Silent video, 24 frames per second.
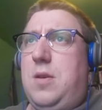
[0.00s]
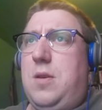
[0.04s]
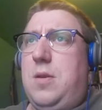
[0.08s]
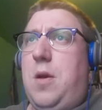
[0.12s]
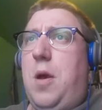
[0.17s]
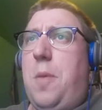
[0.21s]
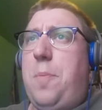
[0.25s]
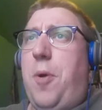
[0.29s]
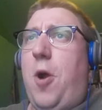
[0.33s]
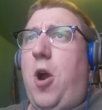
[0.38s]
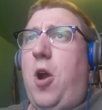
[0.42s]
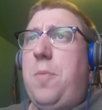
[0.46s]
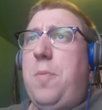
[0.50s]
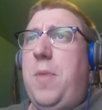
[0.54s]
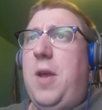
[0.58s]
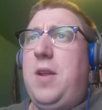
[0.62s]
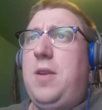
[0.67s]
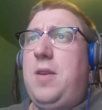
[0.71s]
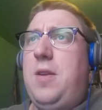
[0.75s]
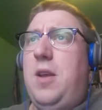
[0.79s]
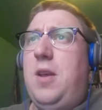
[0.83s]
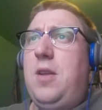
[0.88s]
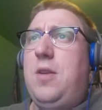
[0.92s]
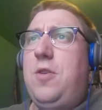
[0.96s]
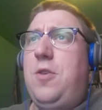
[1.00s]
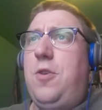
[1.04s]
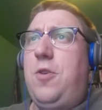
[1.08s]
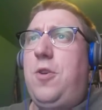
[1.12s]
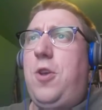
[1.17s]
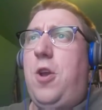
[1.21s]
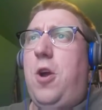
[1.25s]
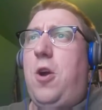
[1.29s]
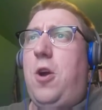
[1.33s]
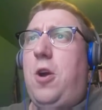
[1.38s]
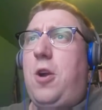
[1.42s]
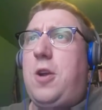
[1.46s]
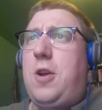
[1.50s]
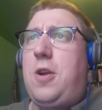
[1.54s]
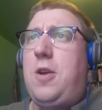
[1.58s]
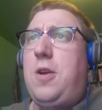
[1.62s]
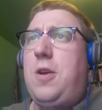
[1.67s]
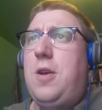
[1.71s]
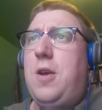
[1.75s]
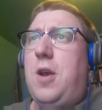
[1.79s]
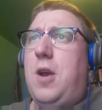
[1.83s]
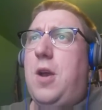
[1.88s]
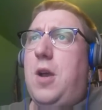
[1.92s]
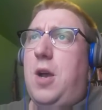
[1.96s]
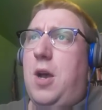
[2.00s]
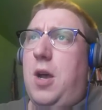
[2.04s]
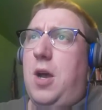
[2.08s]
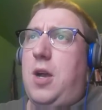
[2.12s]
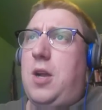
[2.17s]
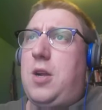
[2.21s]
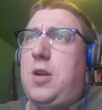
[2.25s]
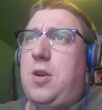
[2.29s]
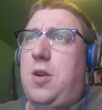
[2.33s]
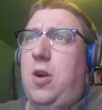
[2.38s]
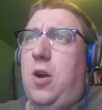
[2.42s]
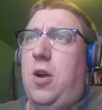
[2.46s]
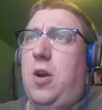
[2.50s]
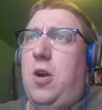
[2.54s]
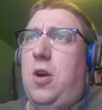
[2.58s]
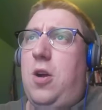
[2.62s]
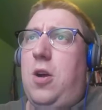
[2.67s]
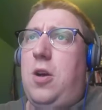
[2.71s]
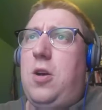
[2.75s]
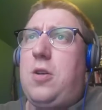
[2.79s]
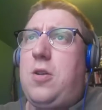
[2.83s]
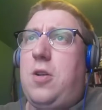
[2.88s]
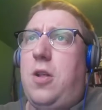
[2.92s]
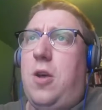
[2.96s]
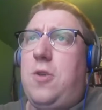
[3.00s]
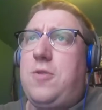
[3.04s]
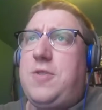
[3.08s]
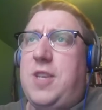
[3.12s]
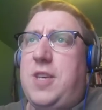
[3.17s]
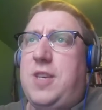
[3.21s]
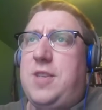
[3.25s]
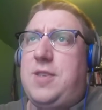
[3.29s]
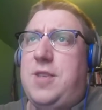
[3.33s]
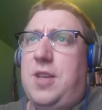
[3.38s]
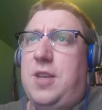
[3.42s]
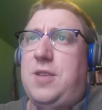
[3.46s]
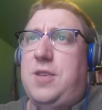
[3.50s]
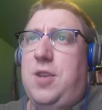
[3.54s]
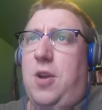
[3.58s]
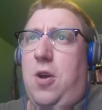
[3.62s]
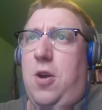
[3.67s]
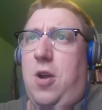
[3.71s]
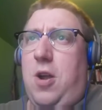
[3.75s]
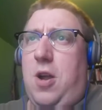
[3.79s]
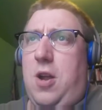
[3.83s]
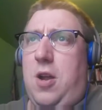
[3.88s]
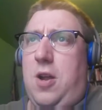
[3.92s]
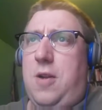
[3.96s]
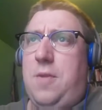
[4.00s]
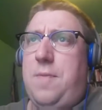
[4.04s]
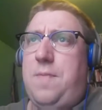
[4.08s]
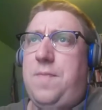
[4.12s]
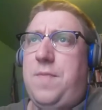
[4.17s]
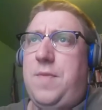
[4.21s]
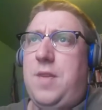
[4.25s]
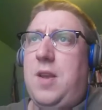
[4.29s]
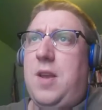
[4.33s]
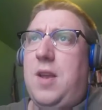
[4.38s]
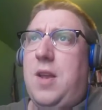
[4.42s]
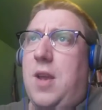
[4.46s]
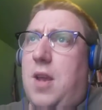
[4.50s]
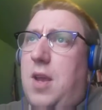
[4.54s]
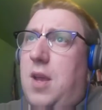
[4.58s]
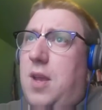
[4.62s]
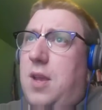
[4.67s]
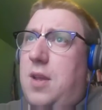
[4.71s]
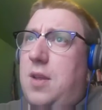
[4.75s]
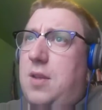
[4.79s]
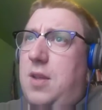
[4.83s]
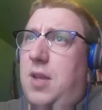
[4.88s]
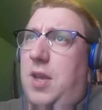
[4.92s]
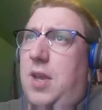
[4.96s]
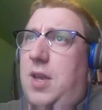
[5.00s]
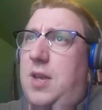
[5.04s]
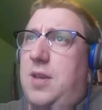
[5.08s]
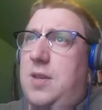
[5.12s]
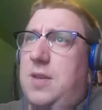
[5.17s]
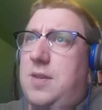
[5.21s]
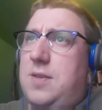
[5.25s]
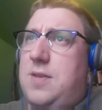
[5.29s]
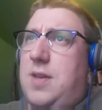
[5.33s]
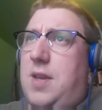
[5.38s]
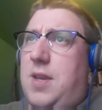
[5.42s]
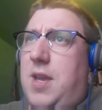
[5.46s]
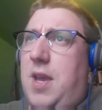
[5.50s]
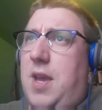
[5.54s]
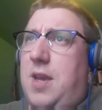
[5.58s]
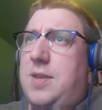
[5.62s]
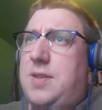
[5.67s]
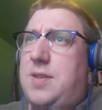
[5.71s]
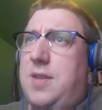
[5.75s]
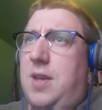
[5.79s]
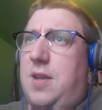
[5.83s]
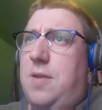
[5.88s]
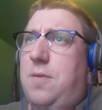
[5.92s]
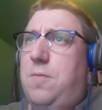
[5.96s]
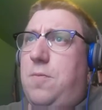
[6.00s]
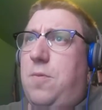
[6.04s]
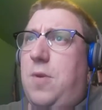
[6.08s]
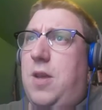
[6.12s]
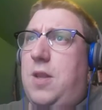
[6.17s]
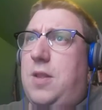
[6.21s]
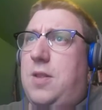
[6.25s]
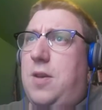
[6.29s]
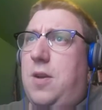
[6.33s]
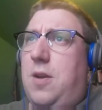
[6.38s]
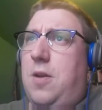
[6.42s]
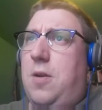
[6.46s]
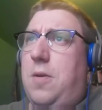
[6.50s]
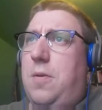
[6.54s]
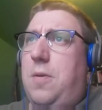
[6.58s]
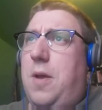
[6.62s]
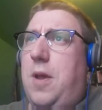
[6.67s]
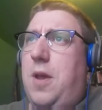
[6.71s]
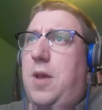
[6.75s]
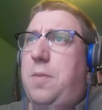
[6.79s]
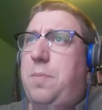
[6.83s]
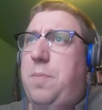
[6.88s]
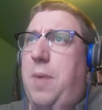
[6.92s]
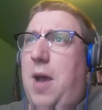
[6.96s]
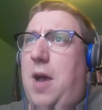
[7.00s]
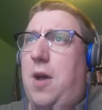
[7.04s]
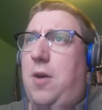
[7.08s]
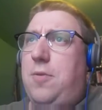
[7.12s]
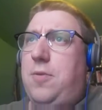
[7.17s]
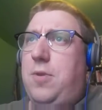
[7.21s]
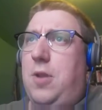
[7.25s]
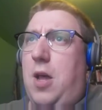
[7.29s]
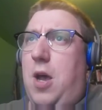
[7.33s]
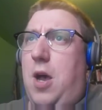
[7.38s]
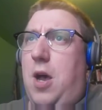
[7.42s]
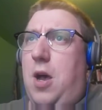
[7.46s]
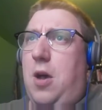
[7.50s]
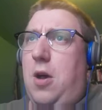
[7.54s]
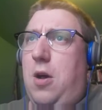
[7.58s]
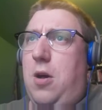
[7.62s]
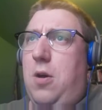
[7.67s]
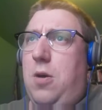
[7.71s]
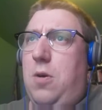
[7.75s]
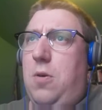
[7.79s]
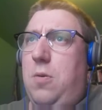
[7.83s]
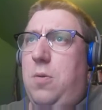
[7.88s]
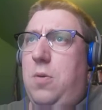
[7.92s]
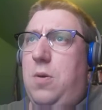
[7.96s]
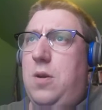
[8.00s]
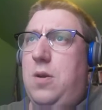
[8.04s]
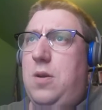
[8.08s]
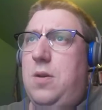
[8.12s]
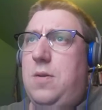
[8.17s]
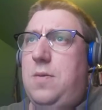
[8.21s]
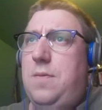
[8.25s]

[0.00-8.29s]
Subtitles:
Apartment in New York. A girl closes the door and leans against it with her head bowed low.